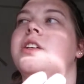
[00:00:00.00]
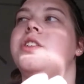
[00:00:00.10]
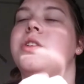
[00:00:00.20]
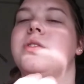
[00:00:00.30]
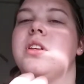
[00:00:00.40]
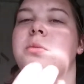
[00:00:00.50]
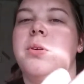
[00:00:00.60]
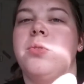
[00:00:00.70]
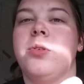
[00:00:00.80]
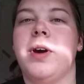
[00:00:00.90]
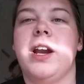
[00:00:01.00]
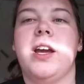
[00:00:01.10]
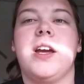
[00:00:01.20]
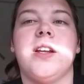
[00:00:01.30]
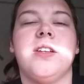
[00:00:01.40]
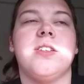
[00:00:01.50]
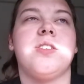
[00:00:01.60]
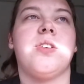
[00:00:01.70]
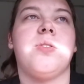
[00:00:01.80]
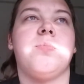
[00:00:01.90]
she was a little bit rude about it, and
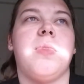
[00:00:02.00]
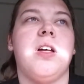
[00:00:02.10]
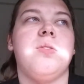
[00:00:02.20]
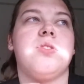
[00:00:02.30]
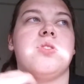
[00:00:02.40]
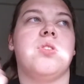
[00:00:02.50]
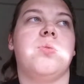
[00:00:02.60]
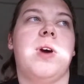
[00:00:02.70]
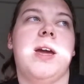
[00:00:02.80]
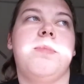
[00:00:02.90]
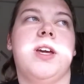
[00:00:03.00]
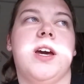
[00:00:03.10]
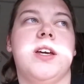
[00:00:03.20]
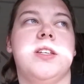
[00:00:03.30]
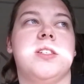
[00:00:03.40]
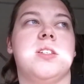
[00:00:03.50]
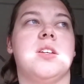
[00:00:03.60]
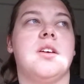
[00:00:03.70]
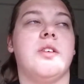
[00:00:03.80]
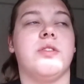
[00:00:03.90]
so Molly was thrown
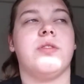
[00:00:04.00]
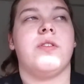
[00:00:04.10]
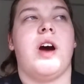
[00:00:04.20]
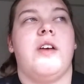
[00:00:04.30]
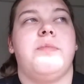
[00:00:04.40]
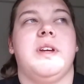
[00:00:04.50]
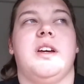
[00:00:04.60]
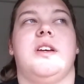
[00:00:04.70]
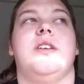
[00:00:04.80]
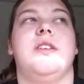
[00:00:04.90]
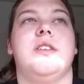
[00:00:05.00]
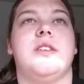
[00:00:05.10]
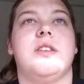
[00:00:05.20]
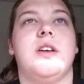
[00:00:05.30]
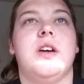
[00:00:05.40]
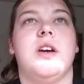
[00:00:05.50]
off because